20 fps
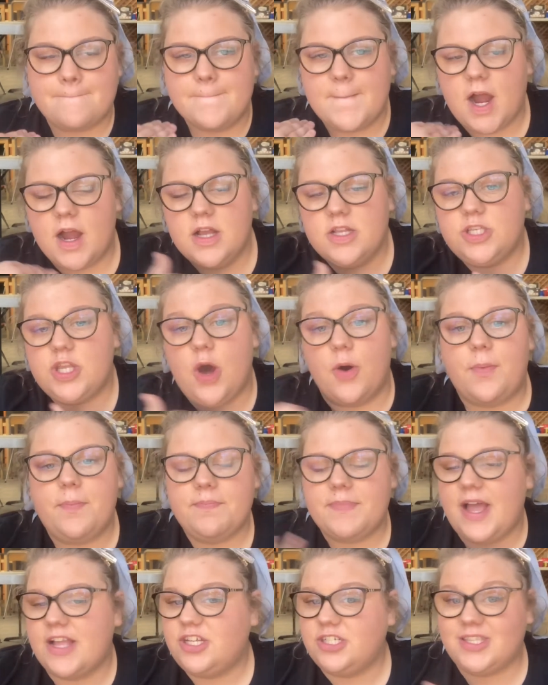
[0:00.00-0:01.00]
So
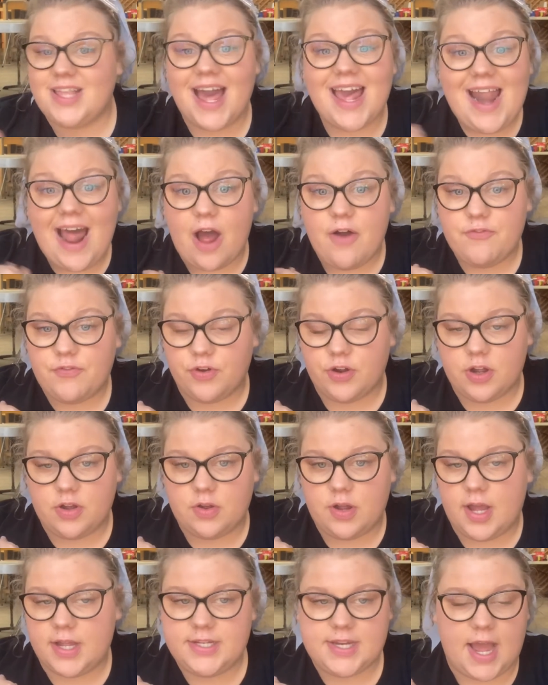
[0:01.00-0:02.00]
I took that out for
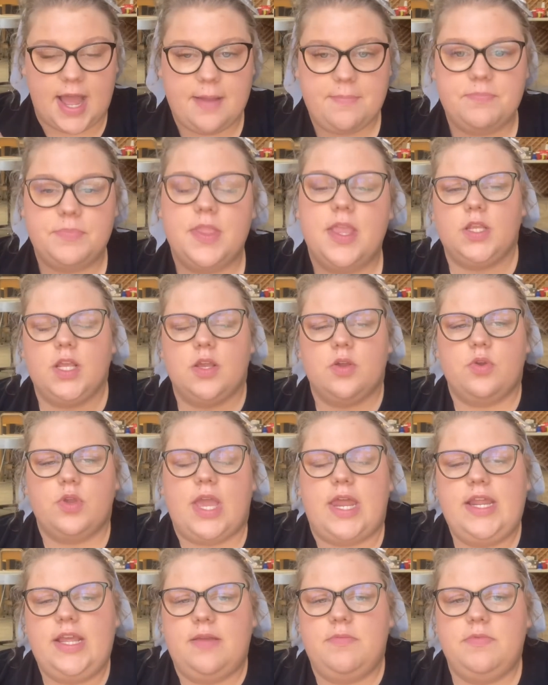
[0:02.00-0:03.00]
a time.
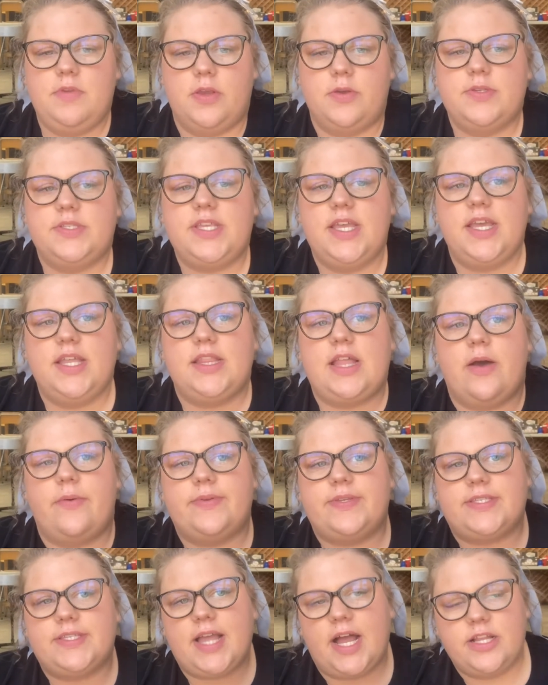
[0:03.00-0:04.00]
Any music that
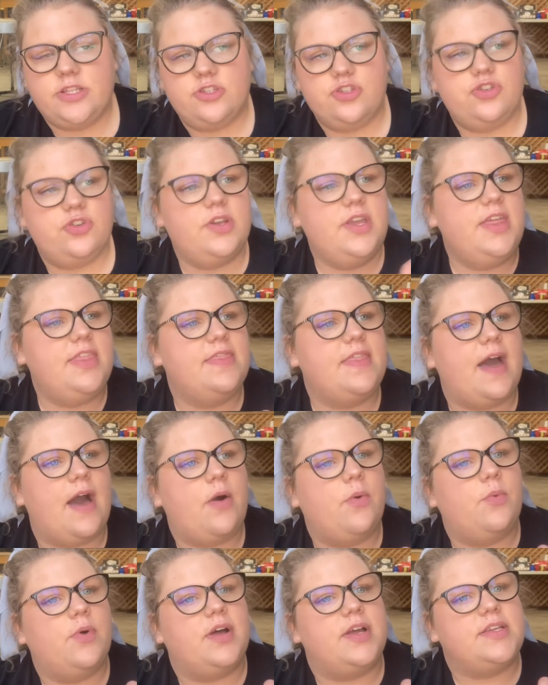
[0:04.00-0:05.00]
was country,
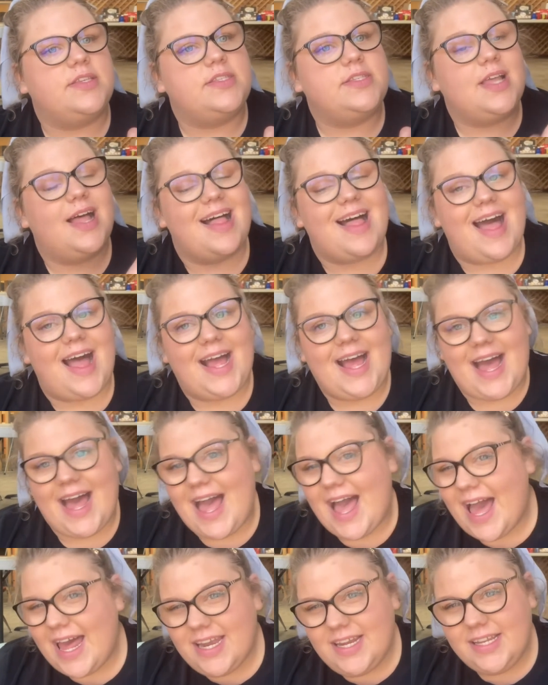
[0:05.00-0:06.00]
that
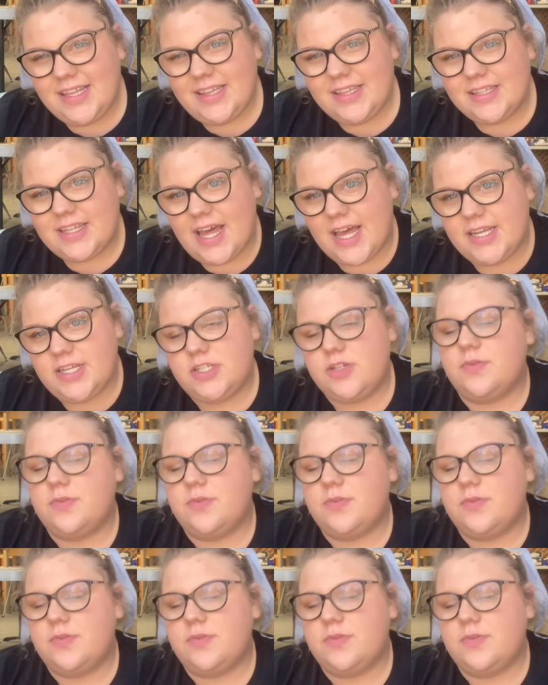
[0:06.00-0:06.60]
had anything that had to do with